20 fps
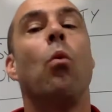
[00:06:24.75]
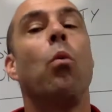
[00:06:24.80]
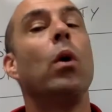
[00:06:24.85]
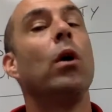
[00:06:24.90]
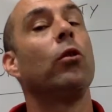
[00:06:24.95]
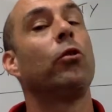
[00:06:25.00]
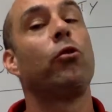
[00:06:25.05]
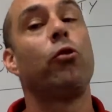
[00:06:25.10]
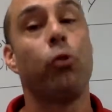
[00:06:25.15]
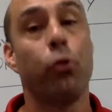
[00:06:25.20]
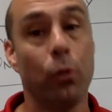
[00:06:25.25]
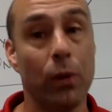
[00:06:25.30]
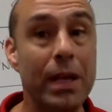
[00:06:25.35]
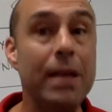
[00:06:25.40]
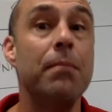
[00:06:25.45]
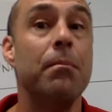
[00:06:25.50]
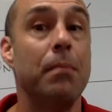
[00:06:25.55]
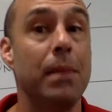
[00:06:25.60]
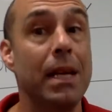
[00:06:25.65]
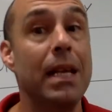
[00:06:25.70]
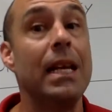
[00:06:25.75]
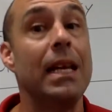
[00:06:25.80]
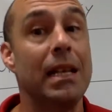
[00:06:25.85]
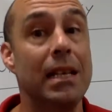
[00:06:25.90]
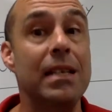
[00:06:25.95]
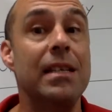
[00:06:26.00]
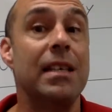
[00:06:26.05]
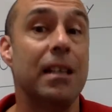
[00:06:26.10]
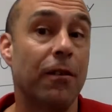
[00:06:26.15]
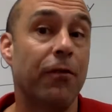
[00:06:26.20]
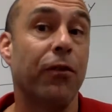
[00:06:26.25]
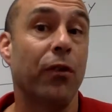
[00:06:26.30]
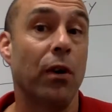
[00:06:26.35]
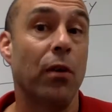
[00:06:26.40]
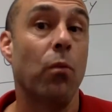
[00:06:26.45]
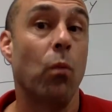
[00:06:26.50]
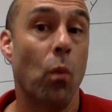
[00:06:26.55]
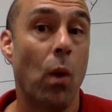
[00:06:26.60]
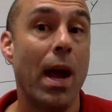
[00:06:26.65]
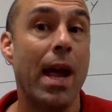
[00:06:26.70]
will treat me in
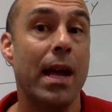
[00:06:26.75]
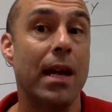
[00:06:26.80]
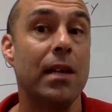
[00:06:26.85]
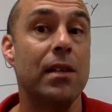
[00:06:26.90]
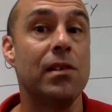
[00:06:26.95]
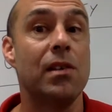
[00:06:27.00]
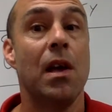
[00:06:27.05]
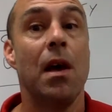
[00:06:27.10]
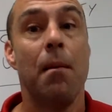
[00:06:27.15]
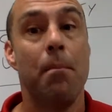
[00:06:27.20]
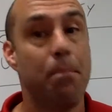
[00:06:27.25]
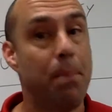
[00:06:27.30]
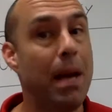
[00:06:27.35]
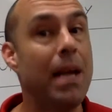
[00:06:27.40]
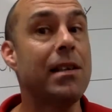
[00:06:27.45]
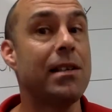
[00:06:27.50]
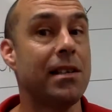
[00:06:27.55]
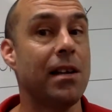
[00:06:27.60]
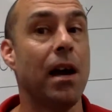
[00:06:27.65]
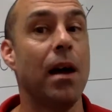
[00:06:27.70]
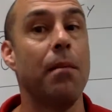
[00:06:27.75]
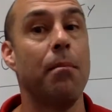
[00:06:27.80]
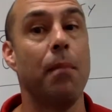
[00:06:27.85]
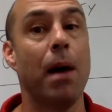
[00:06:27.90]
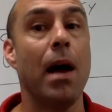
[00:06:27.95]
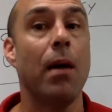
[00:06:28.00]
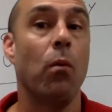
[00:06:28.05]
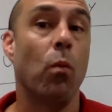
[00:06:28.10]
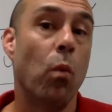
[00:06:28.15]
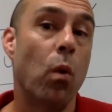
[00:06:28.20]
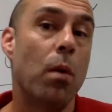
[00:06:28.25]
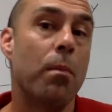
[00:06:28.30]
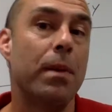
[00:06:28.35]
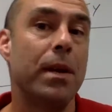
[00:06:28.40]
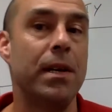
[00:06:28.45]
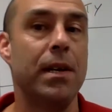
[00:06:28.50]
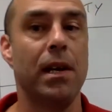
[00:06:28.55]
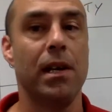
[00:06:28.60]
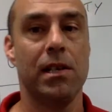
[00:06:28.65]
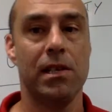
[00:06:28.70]
different ways based on my
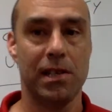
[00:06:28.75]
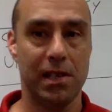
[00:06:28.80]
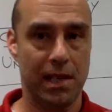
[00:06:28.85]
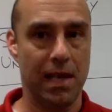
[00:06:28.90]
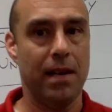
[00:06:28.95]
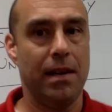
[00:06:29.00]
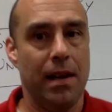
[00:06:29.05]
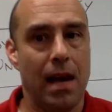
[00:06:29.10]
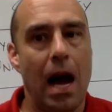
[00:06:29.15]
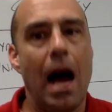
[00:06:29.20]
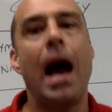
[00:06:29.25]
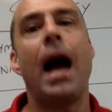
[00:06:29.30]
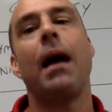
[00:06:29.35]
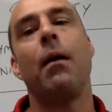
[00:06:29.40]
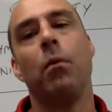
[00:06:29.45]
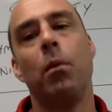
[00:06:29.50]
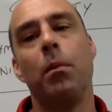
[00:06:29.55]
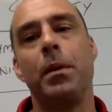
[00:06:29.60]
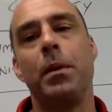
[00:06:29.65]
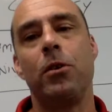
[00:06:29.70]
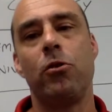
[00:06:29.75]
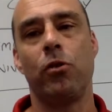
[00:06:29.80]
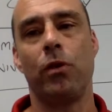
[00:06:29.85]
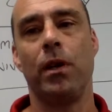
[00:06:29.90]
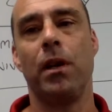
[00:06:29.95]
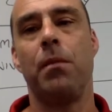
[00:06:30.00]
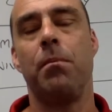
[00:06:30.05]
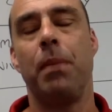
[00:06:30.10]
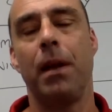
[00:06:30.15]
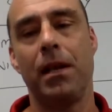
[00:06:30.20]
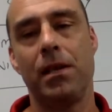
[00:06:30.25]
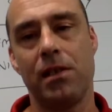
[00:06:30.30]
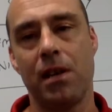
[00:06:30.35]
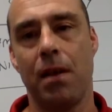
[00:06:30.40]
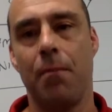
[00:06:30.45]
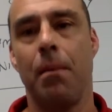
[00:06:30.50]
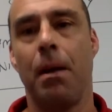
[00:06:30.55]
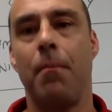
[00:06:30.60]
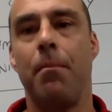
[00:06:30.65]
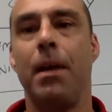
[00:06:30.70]
womanness than I will be treated based
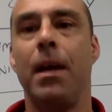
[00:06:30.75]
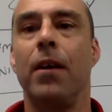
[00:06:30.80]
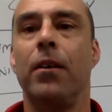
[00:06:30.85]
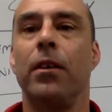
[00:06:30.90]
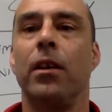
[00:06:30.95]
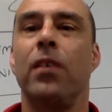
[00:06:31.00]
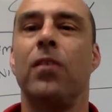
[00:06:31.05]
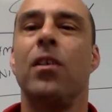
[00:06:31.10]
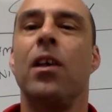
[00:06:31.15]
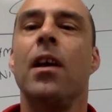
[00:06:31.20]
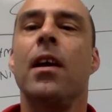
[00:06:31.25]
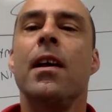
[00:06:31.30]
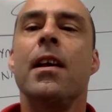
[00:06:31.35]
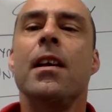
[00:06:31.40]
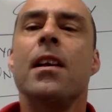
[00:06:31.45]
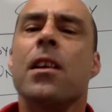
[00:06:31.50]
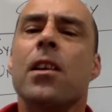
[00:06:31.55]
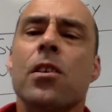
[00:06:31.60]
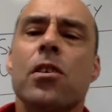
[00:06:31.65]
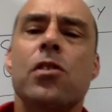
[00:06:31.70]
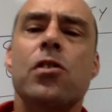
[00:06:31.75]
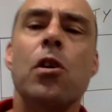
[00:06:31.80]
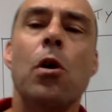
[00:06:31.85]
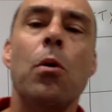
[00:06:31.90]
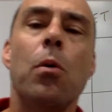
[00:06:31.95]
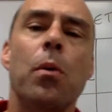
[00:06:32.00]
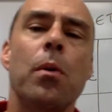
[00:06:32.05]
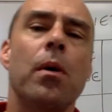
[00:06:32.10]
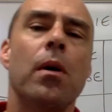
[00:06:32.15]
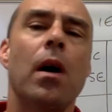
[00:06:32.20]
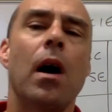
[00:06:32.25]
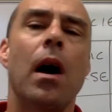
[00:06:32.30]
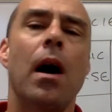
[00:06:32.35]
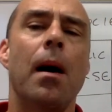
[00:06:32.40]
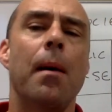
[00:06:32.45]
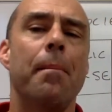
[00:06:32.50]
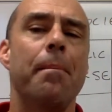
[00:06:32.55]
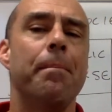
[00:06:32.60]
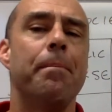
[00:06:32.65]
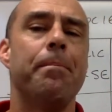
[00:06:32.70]
on my maleness. So,
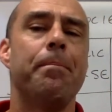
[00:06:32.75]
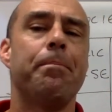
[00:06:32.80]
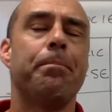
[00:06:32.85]
um,